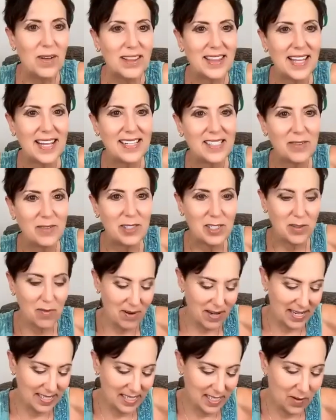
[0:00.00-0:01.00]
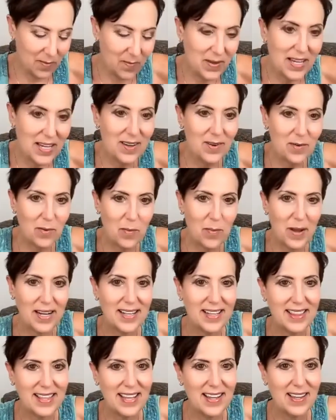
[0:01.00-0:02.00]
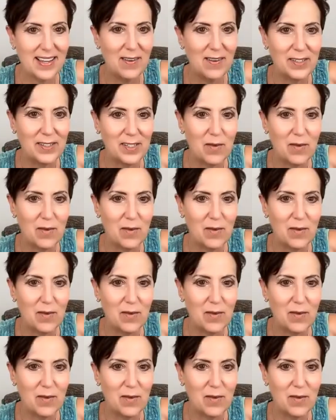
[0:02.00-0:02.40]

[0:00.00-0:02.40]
Well, thanks. It was so nice to meet you, Rebecca. It Thank really you